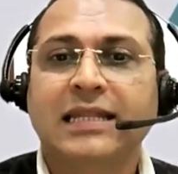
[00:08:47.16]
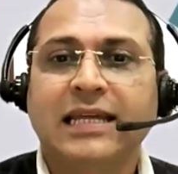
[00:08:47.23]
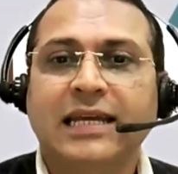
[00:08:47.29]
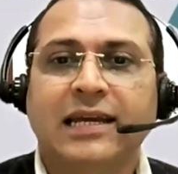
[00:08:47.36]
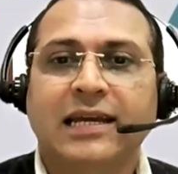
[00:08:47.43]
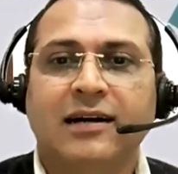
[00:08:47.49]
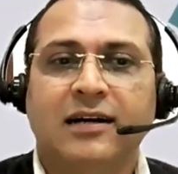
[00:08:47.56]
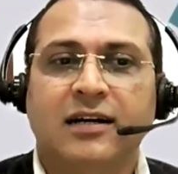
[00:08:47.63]

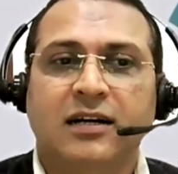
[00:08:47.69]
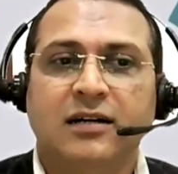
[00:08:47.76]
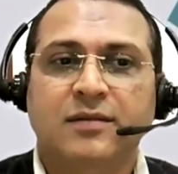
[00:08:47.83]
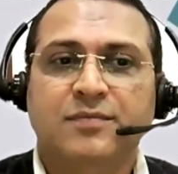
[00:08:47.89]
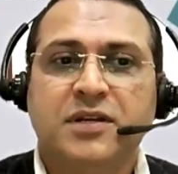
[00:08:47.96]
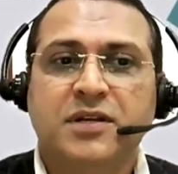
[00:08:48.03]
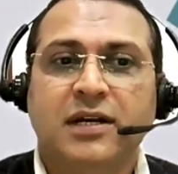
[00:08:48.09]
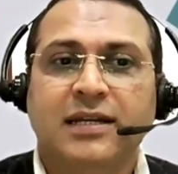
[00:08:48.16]
They are
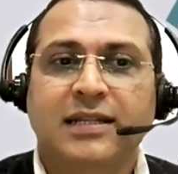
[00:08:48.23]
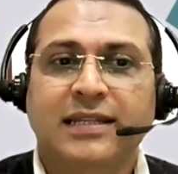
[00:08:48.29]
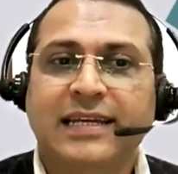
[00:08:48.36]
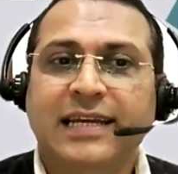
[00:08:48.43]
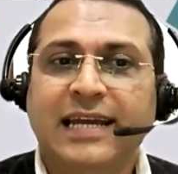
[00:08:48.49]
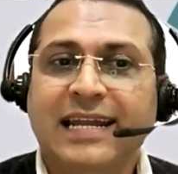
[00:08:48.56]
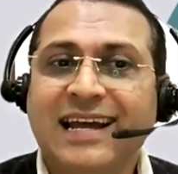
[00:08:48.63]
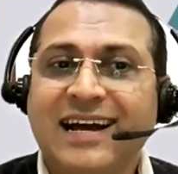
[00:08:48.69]
herbs.
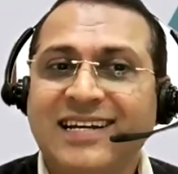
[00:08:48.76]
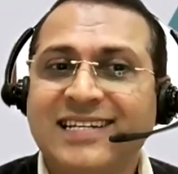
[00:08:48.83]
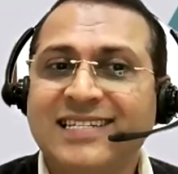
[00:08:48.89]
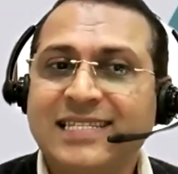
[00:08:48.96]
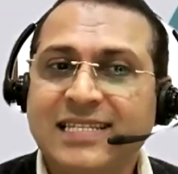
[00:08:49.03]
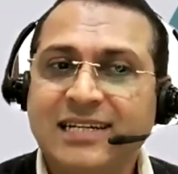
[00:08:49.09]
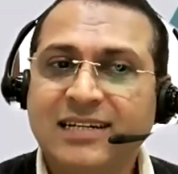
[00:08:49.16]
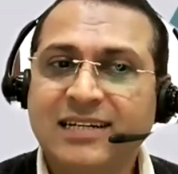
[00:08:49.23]
They
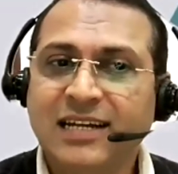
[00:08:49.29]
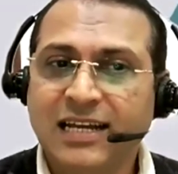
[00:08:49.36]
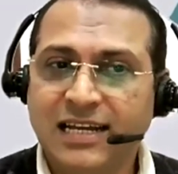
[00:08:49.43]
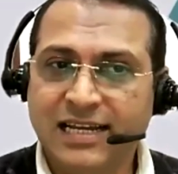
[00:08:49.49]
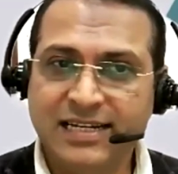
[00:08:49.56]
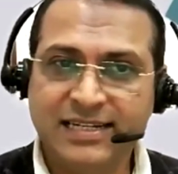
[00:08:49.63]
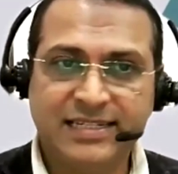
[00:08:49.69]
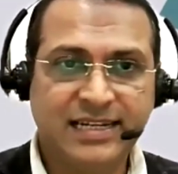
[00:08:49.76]
enhance the
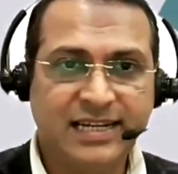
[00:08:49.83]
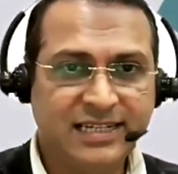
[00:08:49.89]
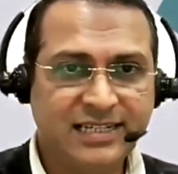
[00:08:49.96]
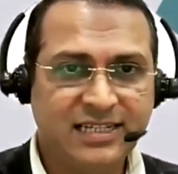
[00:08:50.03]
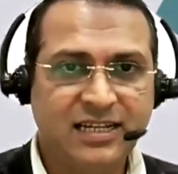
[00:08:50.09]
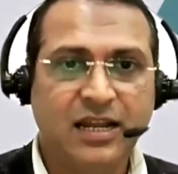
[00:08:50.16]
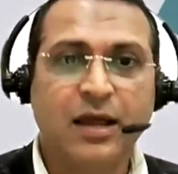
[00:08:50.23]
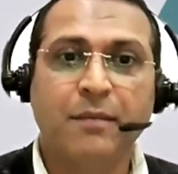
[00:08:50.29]

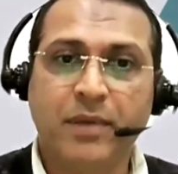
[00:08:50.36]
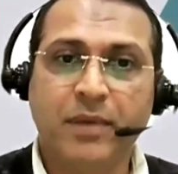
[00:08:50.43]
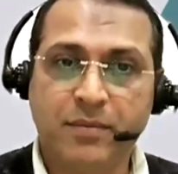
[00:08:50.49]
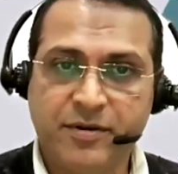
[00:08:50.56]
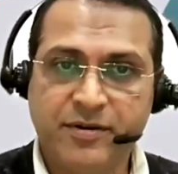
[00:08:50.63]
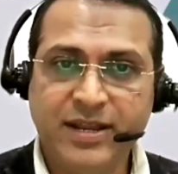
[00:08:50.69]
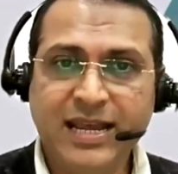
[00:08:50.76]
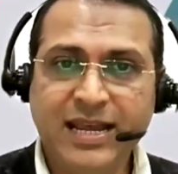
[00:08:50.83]
intellect,
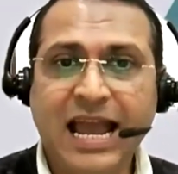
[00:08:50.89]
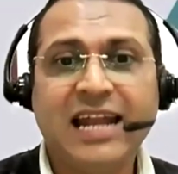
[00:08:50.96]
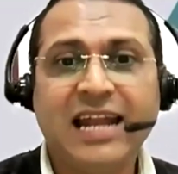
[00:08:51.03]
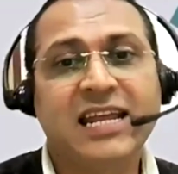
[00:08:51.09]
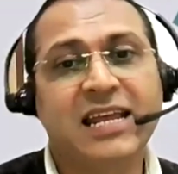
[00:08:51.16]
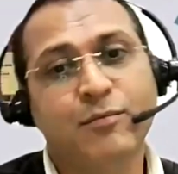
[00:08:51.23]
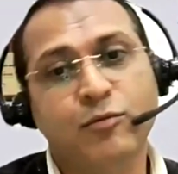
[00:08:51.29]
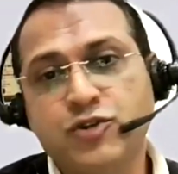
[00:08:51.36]
memory,
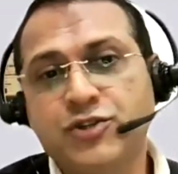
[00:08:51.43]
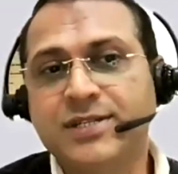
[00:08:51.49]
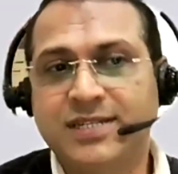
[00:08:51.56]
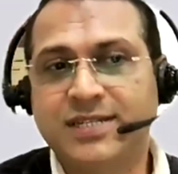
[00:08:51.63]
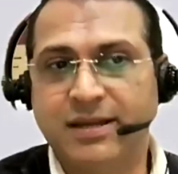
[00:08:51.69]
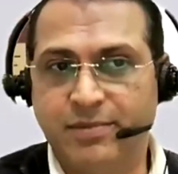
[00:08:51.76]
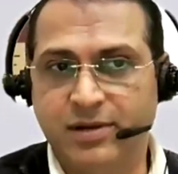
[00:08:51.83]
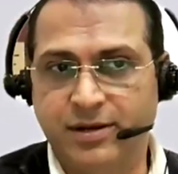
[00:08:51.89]
and emotional
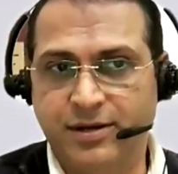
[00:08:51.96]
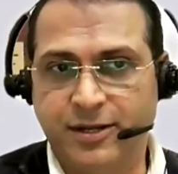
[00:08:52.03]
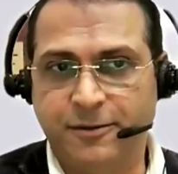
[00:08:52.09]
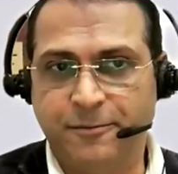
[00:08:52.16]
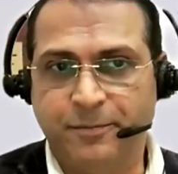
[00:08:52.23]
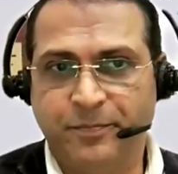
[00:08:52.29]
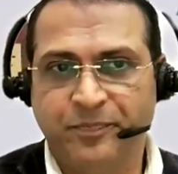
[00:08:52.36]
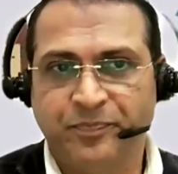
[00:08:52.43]

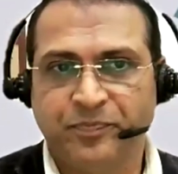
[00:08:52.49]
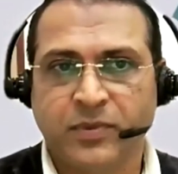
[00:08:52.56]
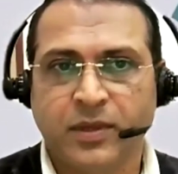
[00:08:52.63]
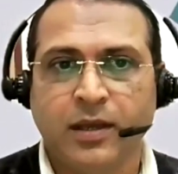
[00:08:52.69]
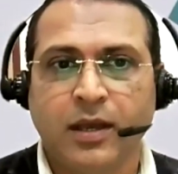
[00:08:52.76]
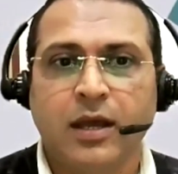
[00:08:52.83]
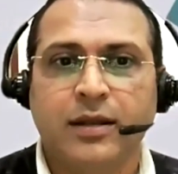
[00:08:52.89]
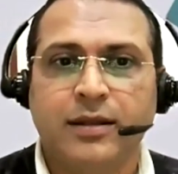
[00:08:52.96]
stability.
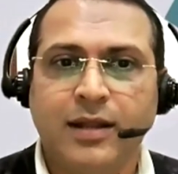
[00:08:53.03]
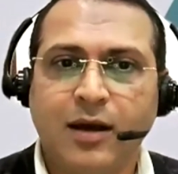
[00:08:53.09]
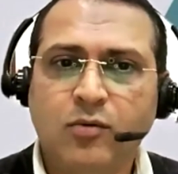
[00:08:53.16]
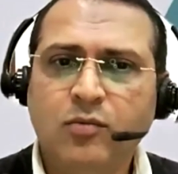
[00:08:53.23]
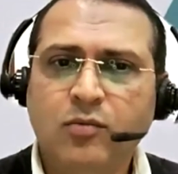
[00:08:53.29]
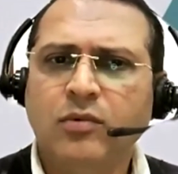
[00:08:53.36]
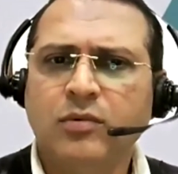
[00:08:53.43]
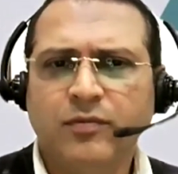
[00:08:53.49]

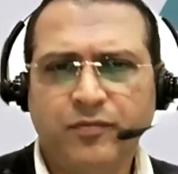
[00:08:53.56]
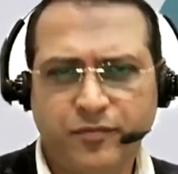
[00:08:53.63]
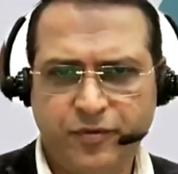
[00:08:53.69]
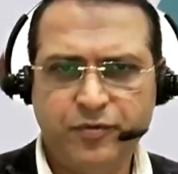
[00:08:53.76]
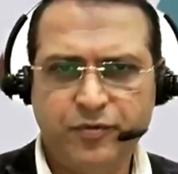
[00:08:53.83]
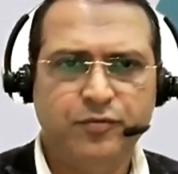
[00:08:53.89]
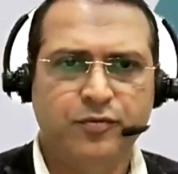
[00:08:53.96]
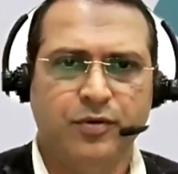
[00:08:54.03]
Now,
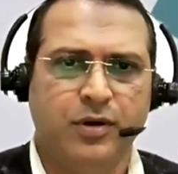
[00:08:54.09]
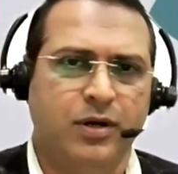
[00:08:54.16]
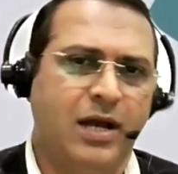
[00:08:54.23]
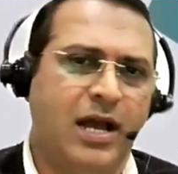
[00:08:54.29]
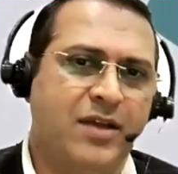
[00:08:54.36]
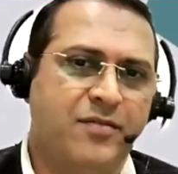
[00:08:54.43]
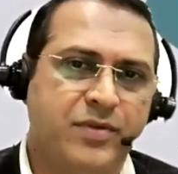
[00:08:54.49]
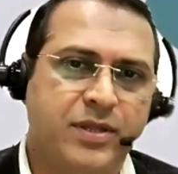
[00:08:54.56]
few
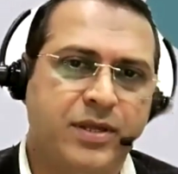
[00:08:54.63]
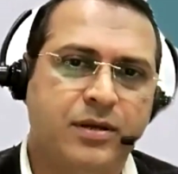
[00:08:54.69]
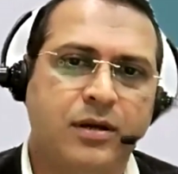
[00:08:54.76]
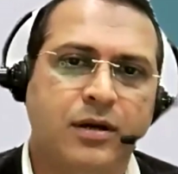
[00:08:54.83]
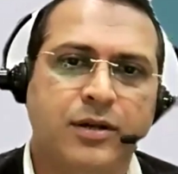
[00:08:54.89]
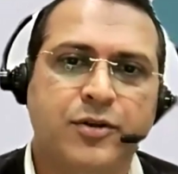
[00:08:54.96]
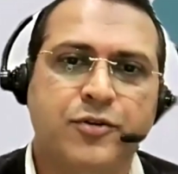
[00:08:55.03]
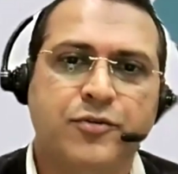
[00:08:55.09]

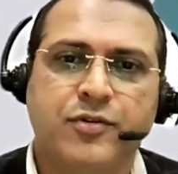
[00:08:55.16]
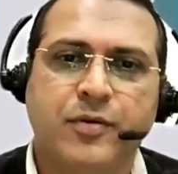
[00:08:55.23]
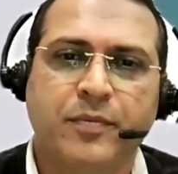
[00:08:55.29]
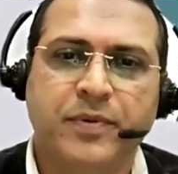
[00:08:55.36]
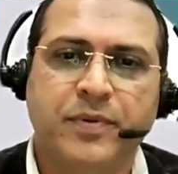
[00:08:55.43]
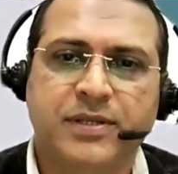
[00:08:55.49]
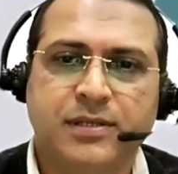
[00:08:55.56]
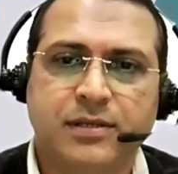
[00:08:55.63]
Ayurvedic
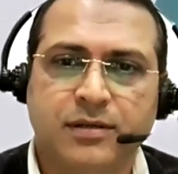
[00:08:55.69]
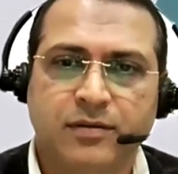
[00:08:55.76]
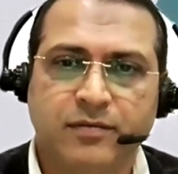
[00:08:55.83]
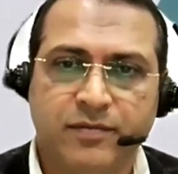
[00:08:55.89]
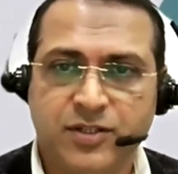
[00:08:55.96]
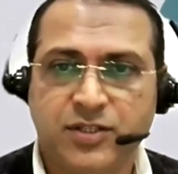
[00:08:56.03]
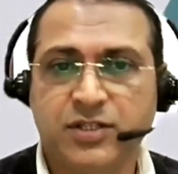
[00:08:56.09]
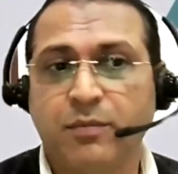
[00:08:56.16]
nootropics
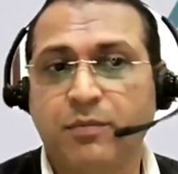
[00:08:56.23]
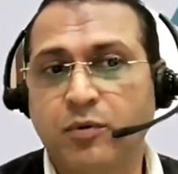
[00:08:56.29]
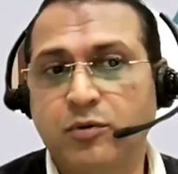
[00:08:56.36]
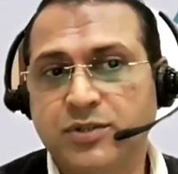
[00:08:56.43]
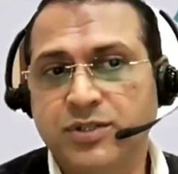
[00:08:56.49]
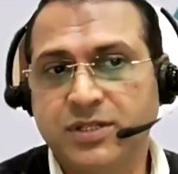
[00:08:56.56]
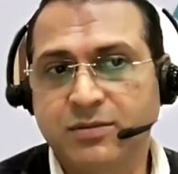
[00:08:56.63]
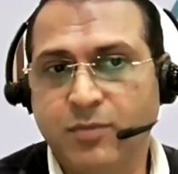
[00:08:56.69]
which
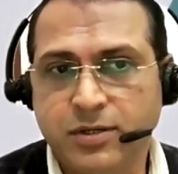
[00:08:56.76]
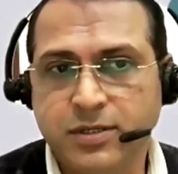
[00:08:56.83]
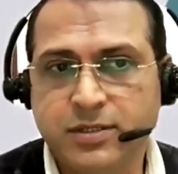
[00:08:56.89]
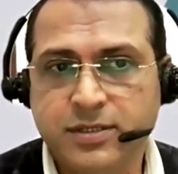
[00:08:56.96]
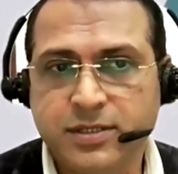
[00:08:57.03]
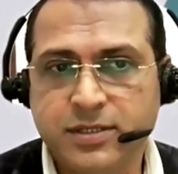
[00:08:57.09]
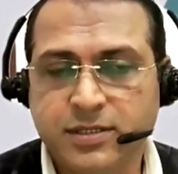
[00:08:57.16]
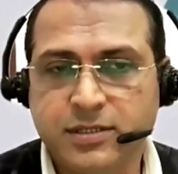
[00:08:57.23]
supports the
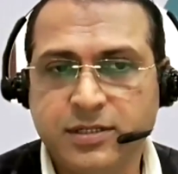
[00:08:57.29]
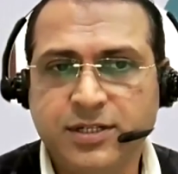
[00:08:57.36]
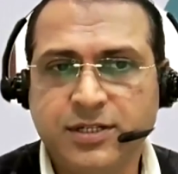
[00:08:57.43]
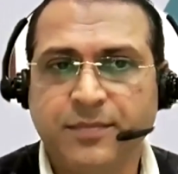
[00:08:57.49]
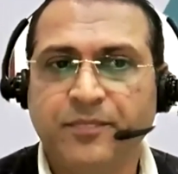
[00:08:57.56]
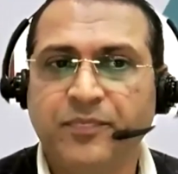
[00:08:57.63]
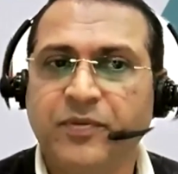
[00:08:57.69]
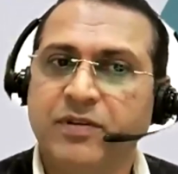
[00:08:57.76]
modern
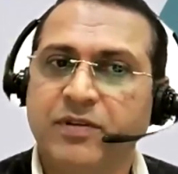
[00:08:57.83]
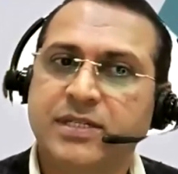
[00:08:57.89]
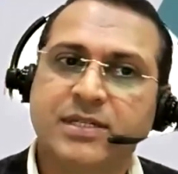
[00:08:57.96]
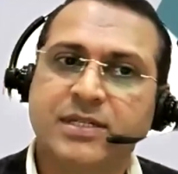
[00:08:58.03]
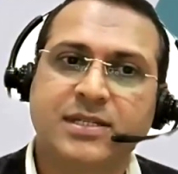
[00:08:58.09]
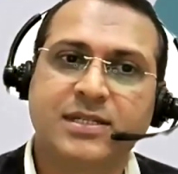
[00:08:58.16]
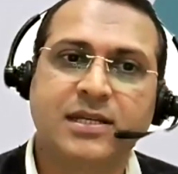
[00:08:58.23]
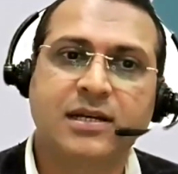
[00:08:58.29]
research,
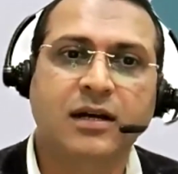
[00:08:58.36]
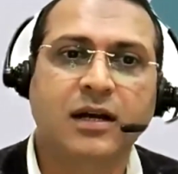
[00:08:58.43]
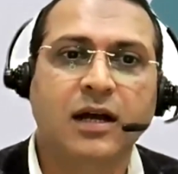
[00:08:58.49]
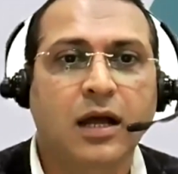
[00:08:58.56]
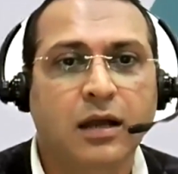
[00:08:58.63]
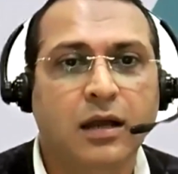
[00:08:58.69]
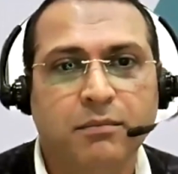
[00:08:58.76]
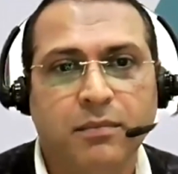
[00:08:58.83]
which is the